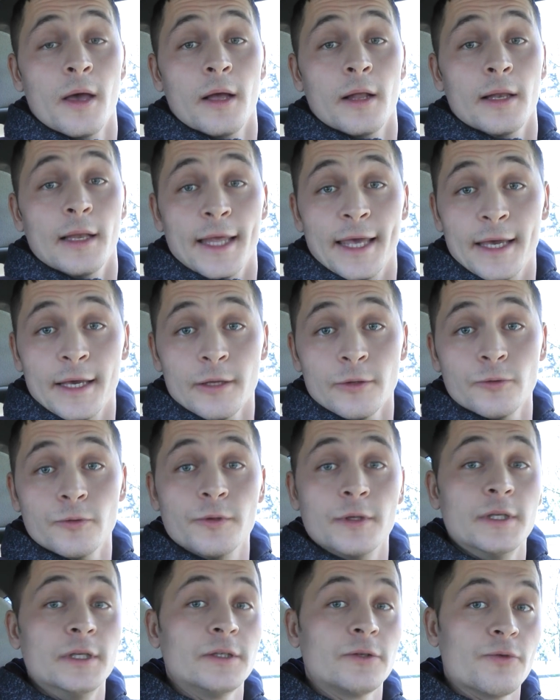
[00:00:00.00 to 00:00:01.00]
link into
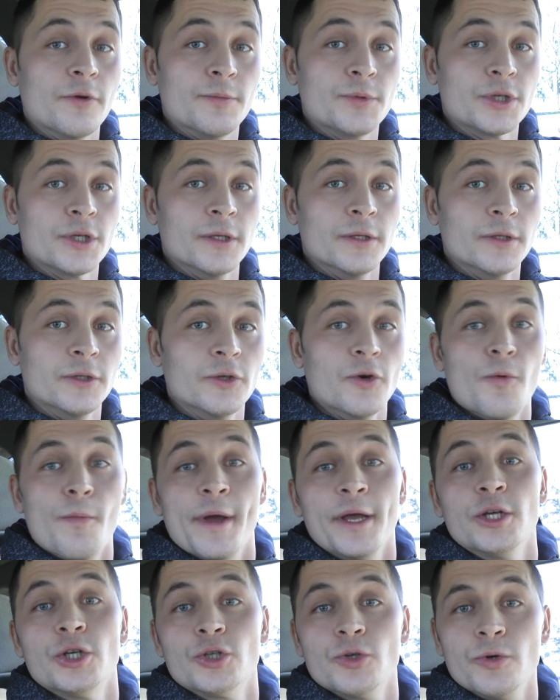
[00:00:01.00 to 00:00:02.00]
the description, so
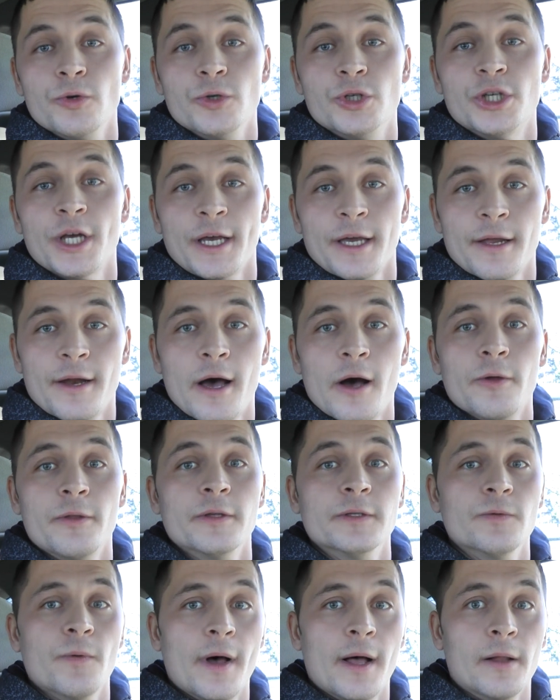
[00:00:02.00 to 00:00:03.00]
make sure you check it out
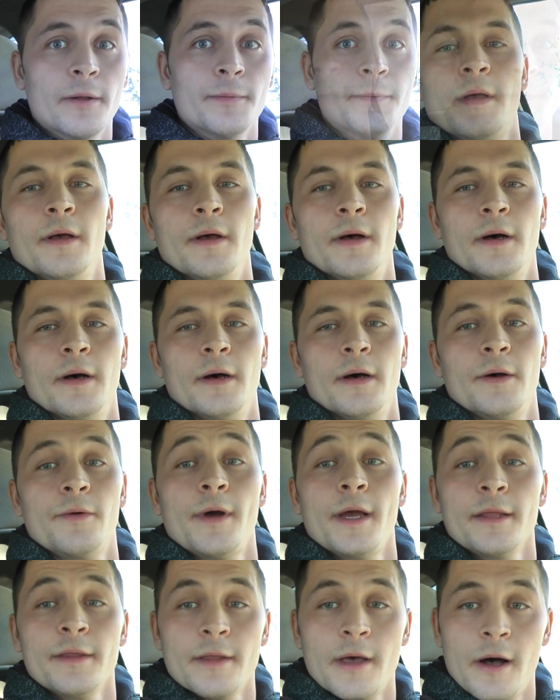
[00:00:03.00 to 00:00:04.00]
as well.
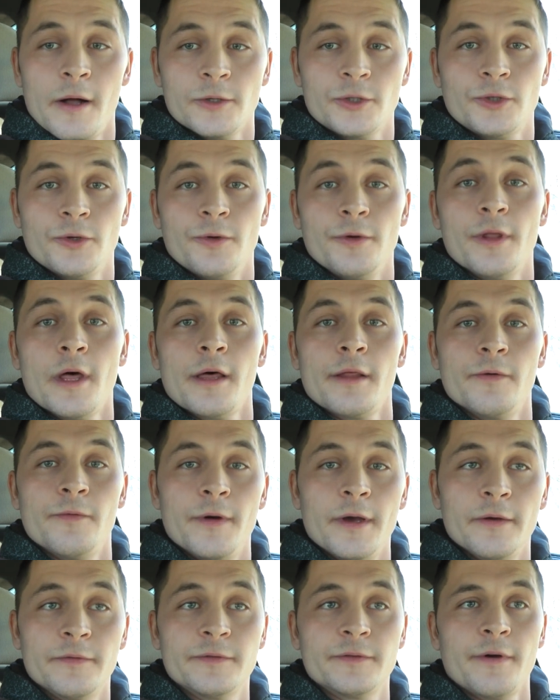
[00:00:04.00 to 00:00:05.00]
Right now I'll show you another
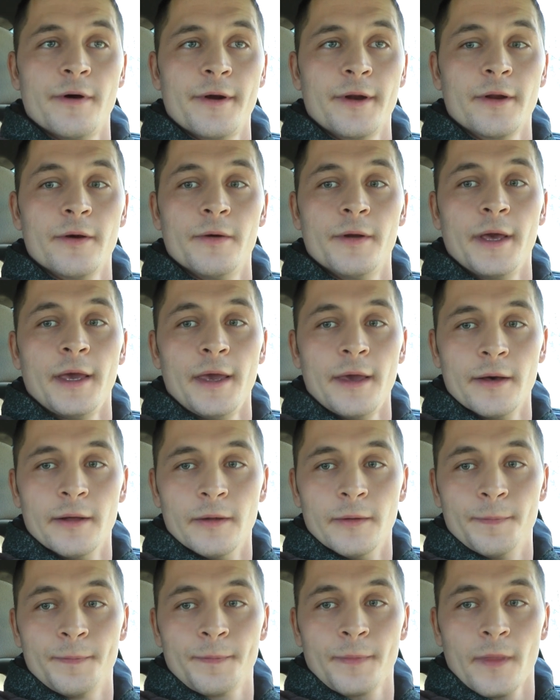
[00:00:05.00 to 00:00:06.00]
way of starting on a
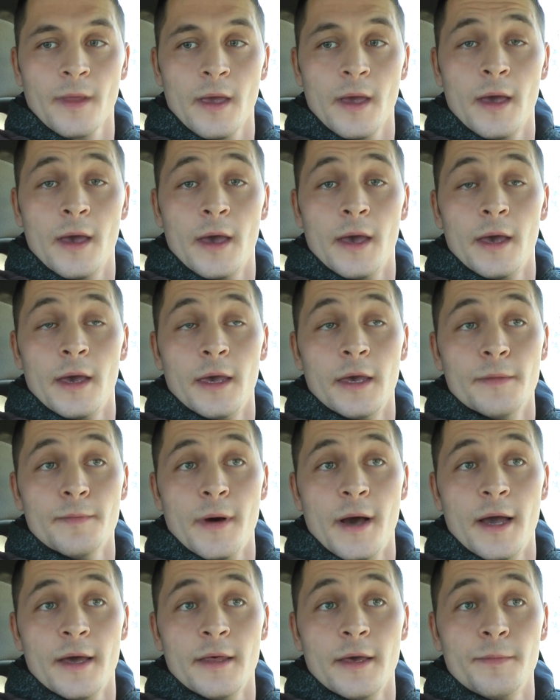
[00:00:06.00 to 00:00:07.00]
hill. In
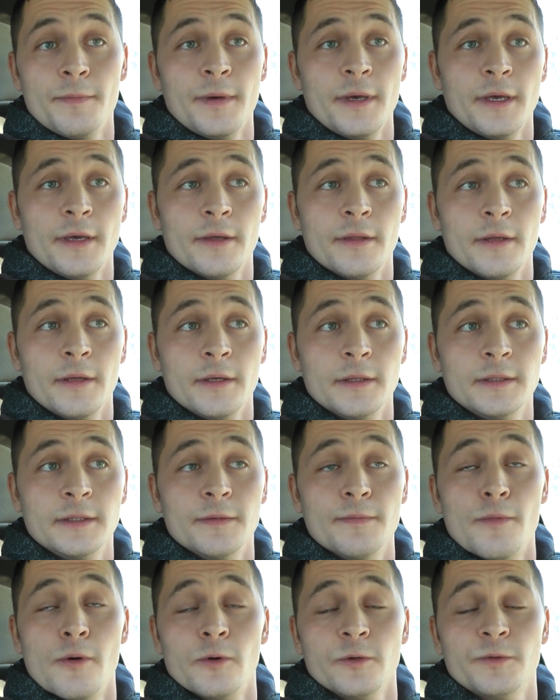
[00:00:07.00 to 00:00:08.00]
my opinion, it's
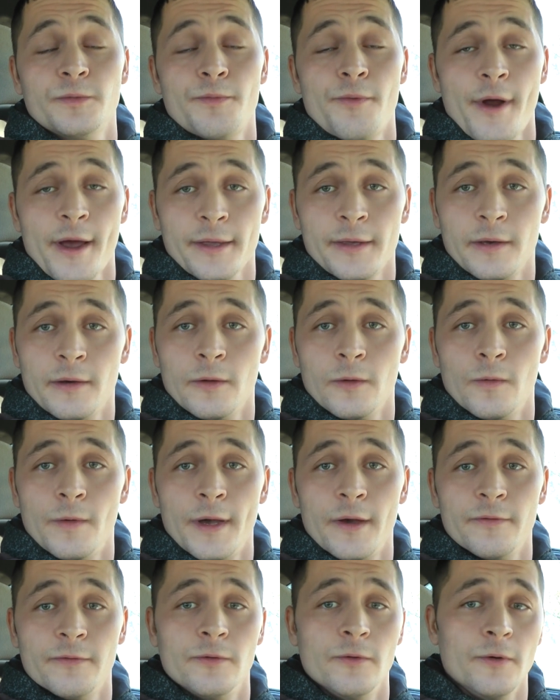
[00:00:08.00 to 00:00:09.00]
the most practical
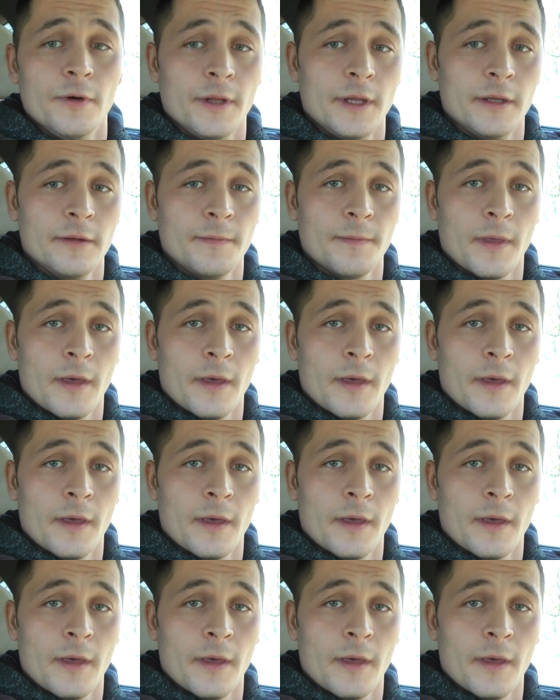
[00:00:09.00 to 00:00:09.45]
way of doing it,